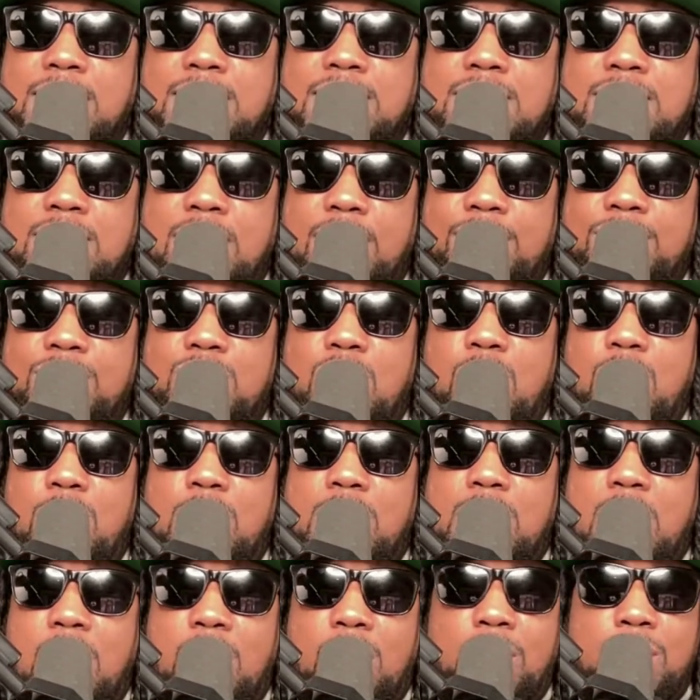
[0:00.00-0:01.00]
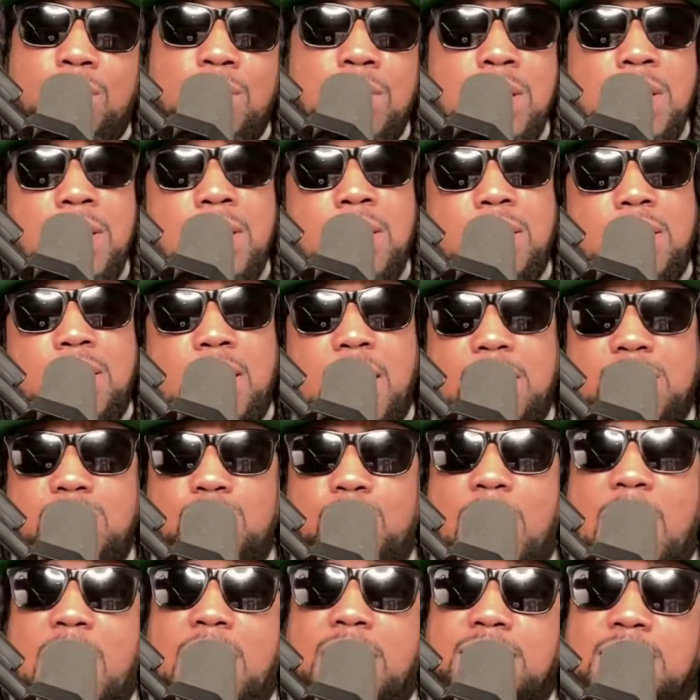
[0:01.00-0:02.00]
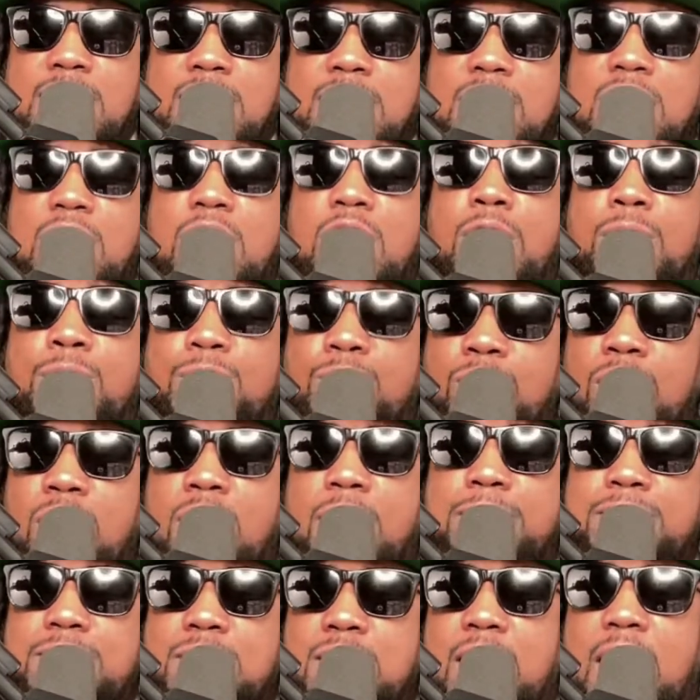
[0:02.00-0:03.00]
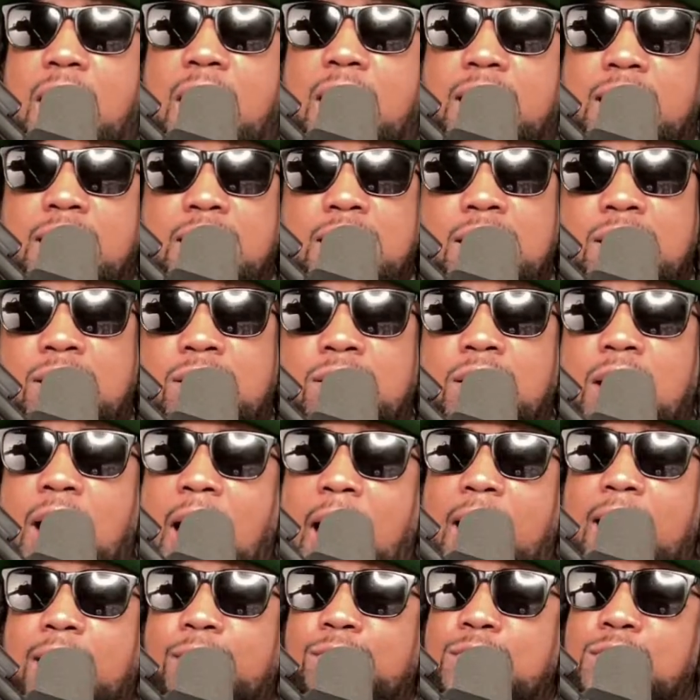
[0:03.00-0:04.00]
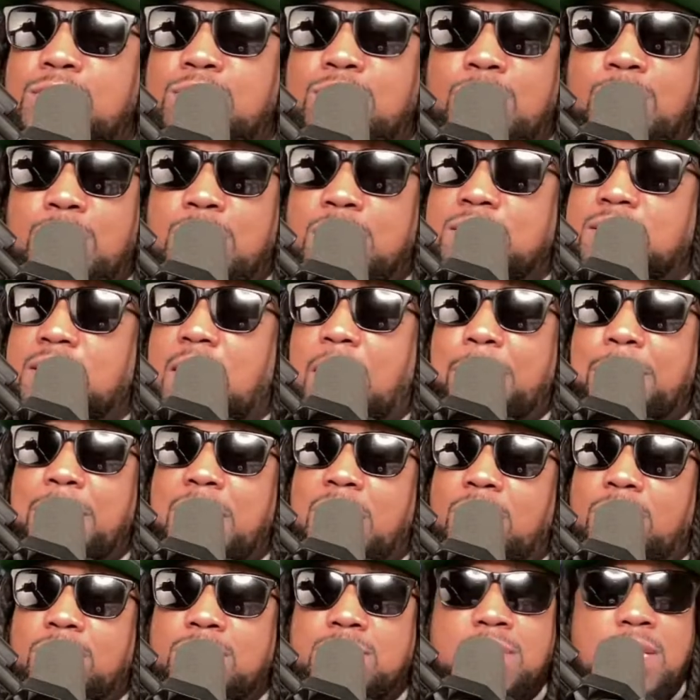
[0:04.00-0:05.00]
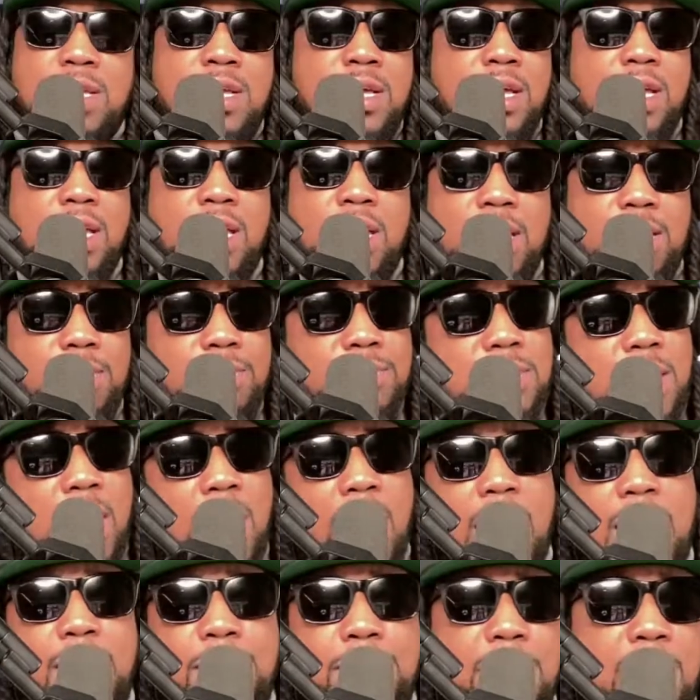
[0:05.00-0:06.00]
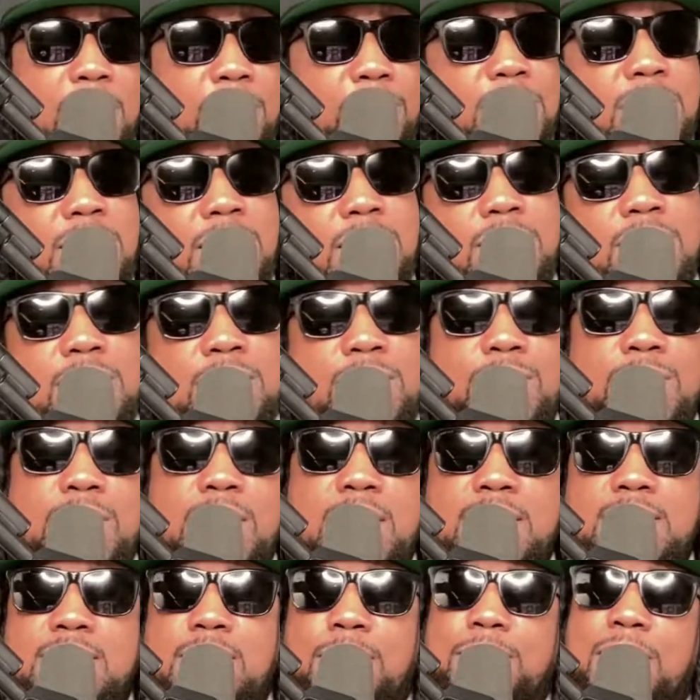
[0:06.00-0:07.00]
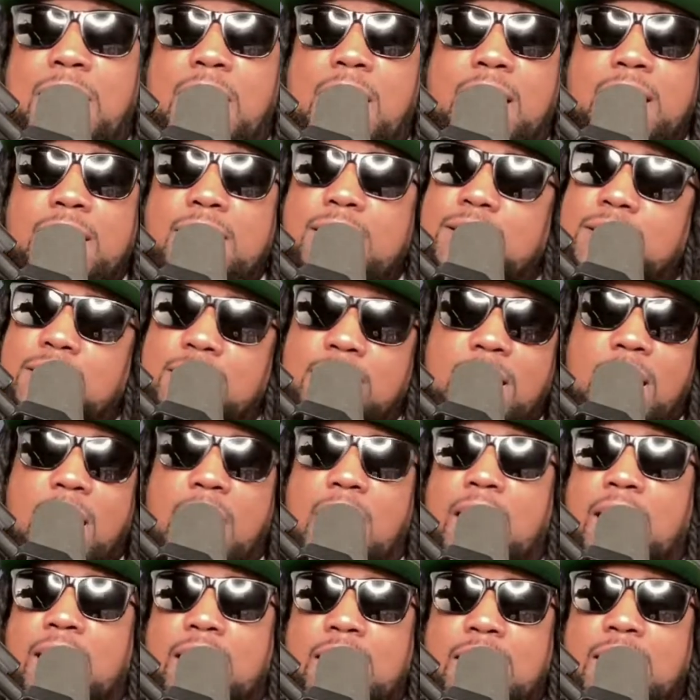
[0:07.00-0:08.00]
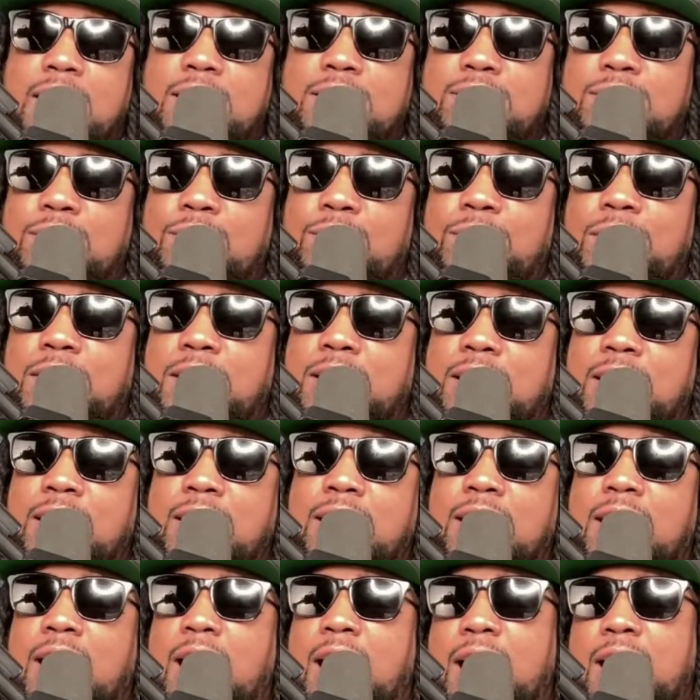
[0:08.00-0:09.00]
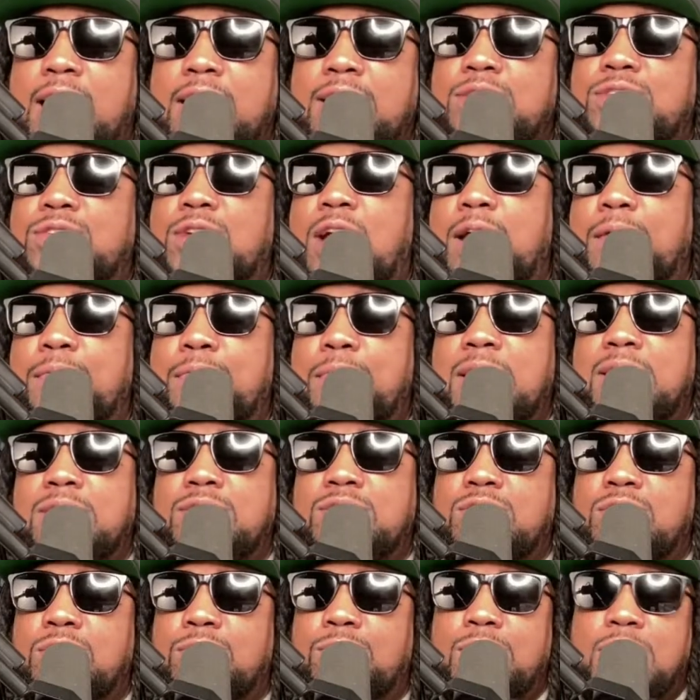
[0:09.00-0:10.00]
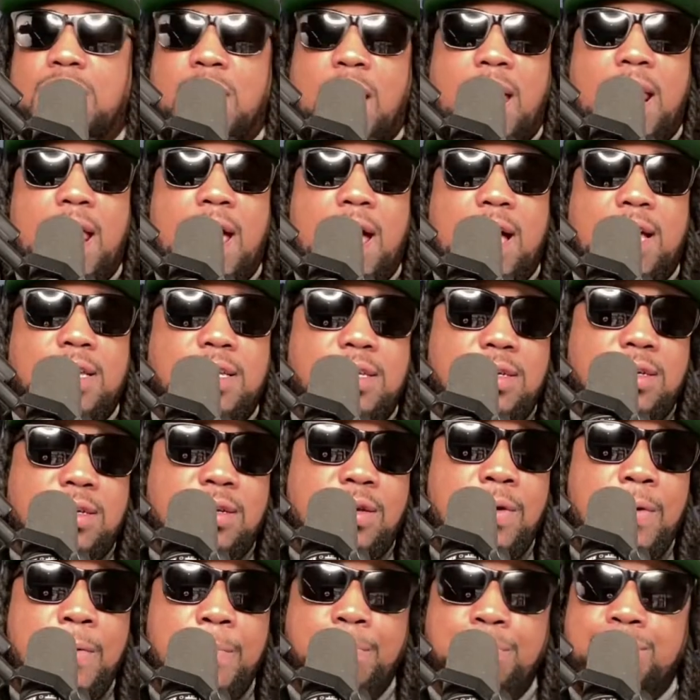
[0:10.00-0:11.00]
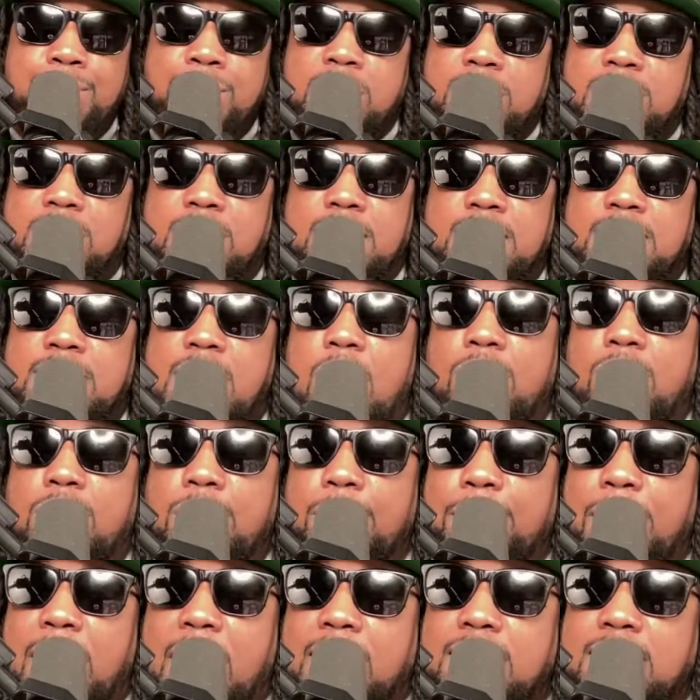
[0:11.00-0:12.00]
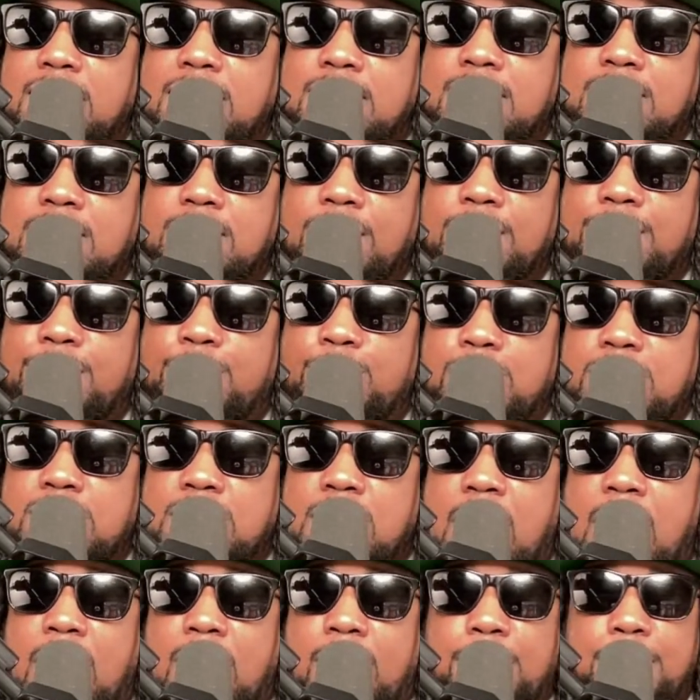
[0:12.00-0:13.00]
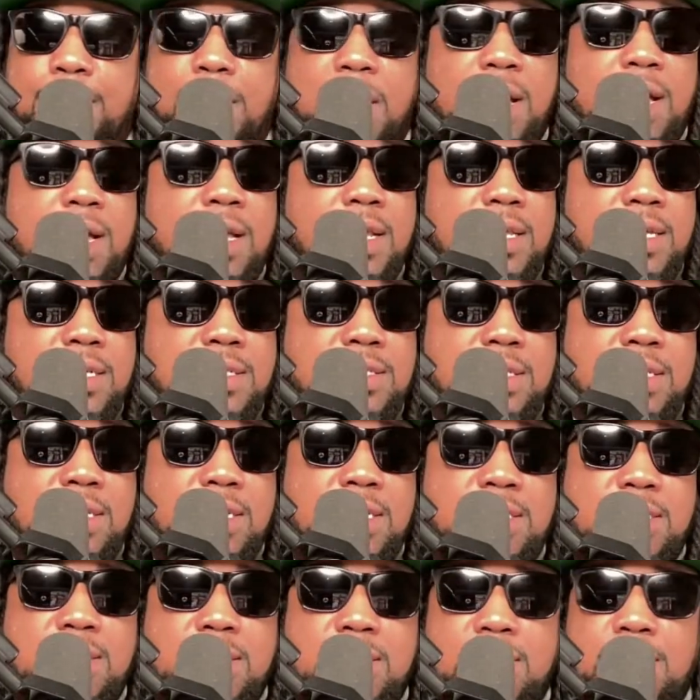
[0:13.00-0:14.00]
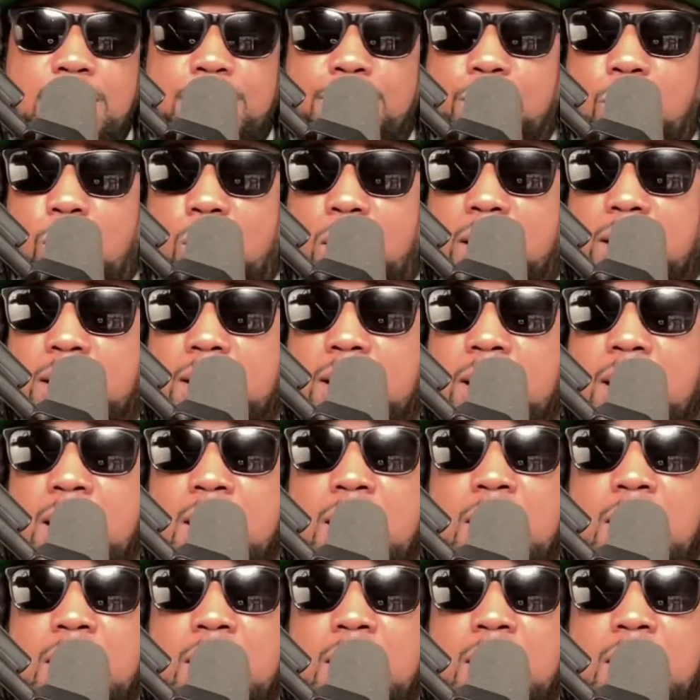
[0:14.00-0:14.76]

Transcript: this stuff going on. That's why it's a little abrupt. Like, look, I was doing something else. He was like, "Hey, man, we need to do this." I'm like, "Hey, let's do it." Then I had to try to make sure we got out here to talk about this stuff with y'all, man. This this is important.